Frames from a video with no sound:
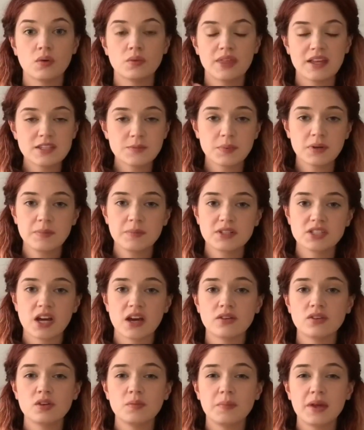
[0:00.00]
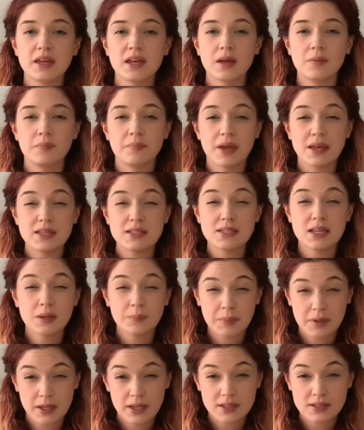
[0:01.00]
that's pretty much how you make a
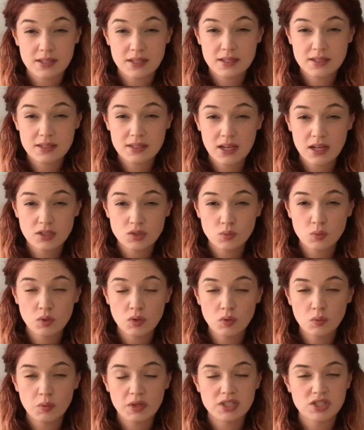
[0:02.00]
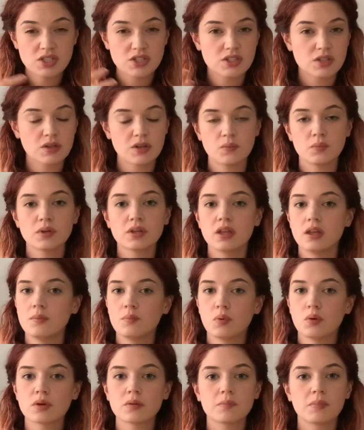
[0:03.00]
basic planting schedule, which is a really
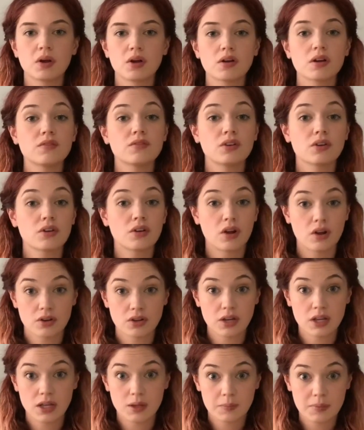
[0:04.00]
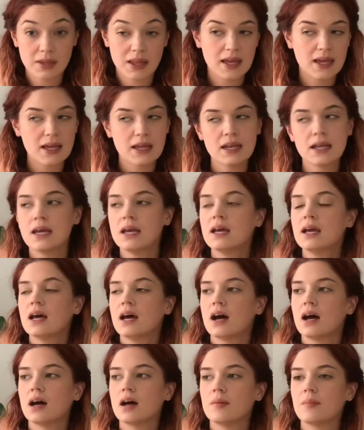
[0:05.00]
important part of your gardening plan.
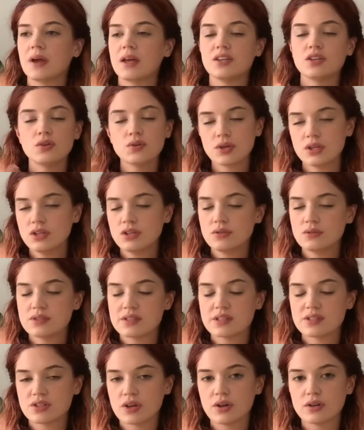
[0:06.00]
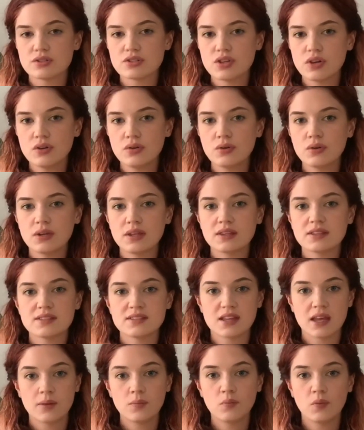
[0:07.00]
And you can use this also in the
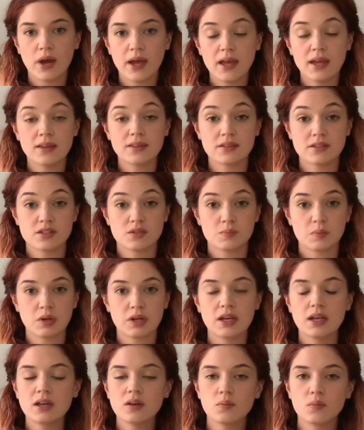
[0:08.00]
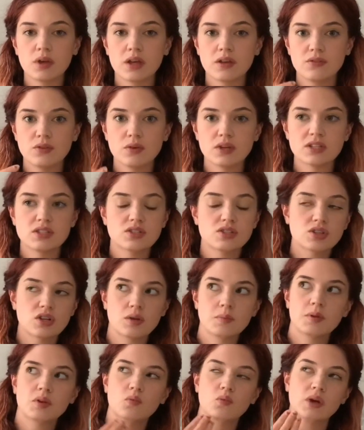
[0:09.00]
same way in the spring if you can
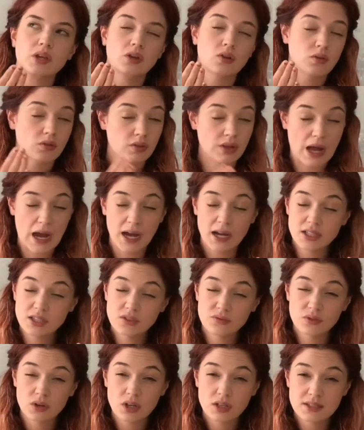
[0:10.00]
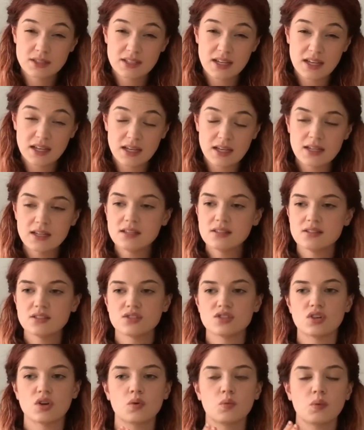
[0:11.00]
determine when your last frost date is.
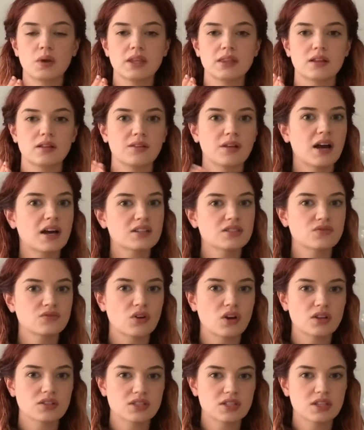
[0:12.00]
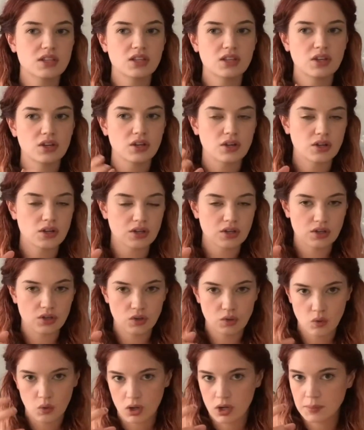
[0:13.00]
So when the last frost of the year
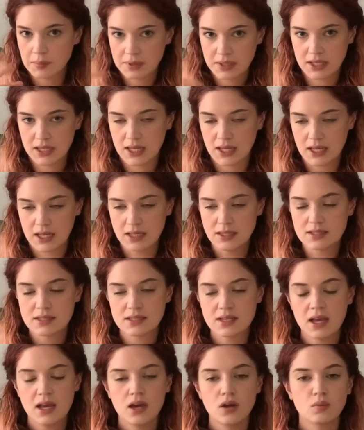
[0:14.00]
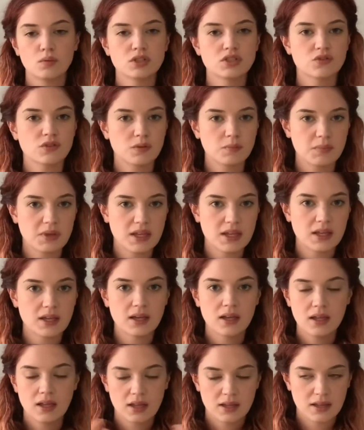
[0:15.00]
normally hits, which for
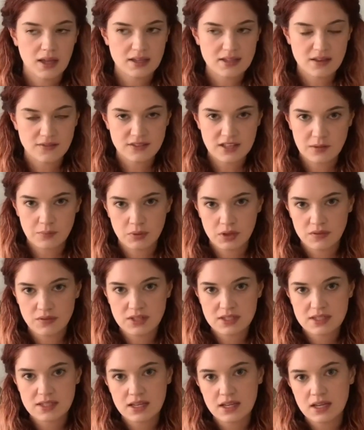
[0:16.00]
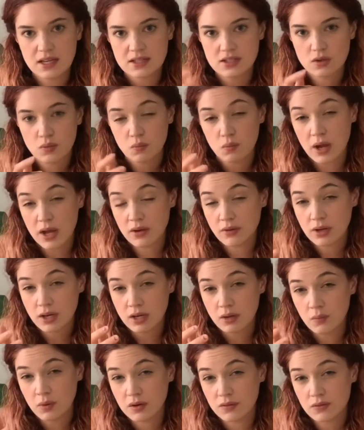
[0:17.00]
me, as I've said previously, is around
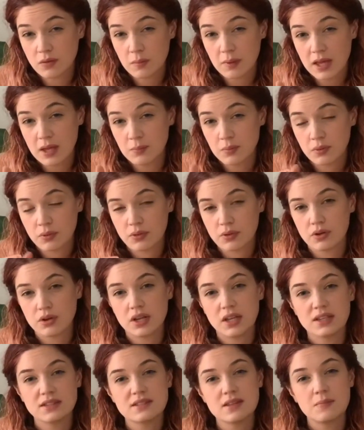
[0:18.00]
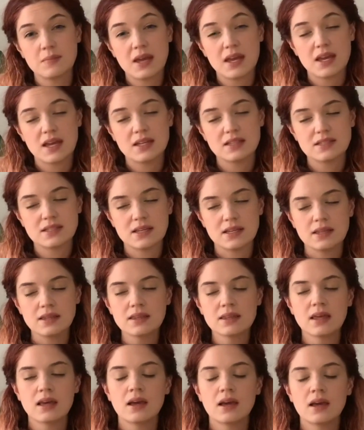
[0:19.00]
anywhere from April 30th to May 18th.
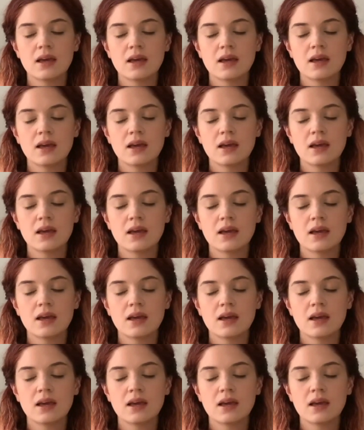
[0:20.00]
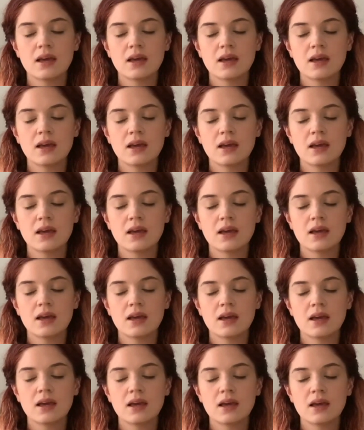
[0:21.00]
Hey guys, I'm just
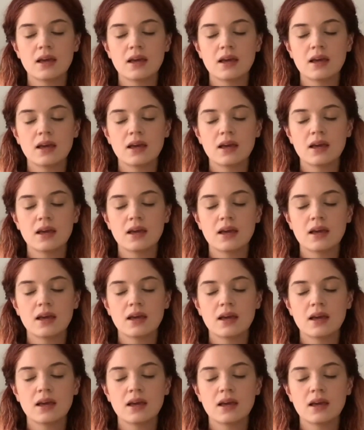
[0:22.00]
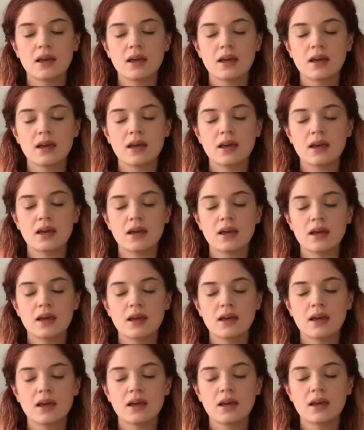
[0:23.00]
editing this video and I went ahead and wanted
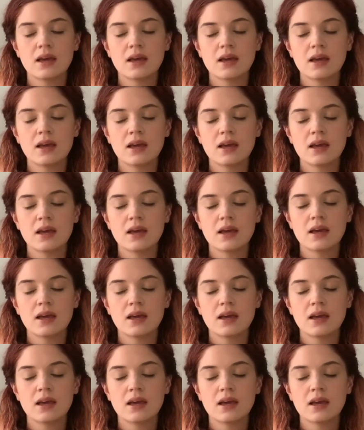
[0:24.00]
to mention that